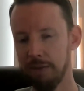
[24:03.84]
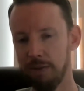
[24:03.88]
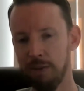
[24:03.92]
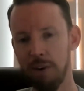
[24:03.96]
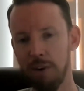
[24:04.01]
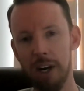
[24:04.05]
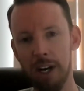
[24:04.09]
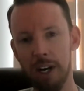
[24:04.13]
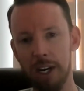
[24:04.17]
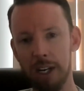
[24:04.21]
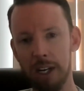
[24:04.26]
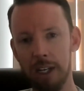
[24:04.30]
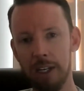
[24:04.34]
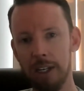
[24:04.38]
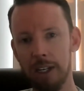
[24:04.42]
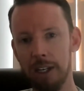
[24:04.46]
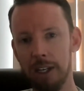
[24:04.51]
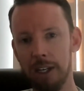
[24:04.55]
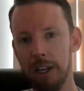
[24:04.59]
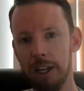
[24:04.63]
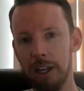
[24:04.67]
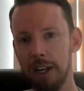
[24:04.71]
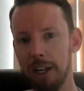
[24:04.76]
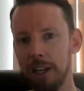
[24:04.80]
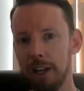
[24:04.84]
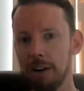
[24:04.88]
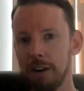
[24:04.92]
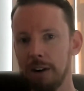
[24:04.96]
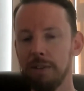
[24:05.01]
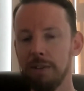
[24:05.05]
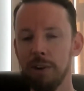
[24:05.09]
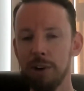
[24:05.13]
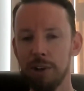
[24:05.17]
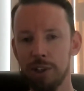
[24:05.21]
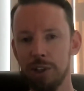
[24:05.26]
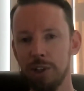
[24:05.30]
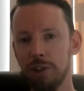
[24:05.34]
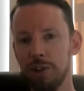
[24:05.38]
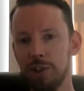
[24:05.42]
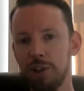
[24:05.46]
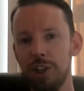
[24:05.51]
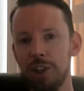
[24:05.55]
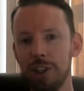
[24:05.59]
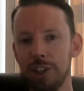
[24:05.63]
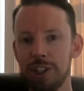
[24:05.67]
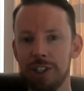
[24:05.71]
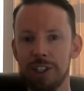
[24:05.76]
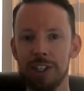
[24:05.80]
a freak, versus
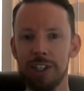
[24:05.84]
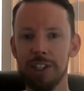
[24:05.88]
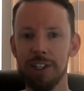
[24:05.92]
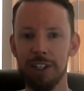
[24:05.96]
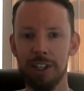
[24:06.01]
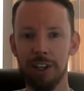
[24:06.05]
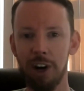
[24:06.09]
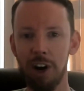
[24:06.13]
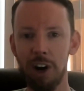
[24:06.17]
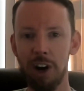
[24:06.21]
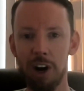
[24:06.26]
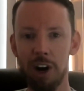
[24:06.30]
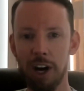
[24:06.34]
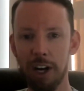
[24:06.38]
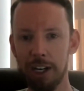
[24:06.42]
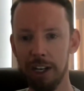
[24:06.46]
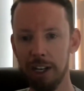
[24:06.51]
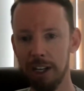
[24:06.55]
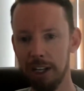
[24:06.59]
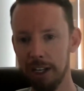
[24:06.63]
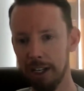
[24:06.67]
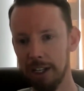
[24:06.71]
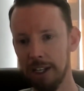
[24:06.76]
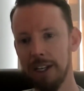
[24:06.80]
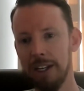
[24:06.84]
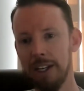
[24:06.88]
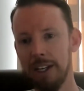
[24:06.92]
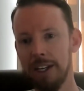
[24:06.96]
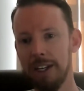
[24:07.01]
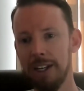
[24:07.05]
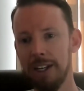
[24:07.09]
Jesus is a God, like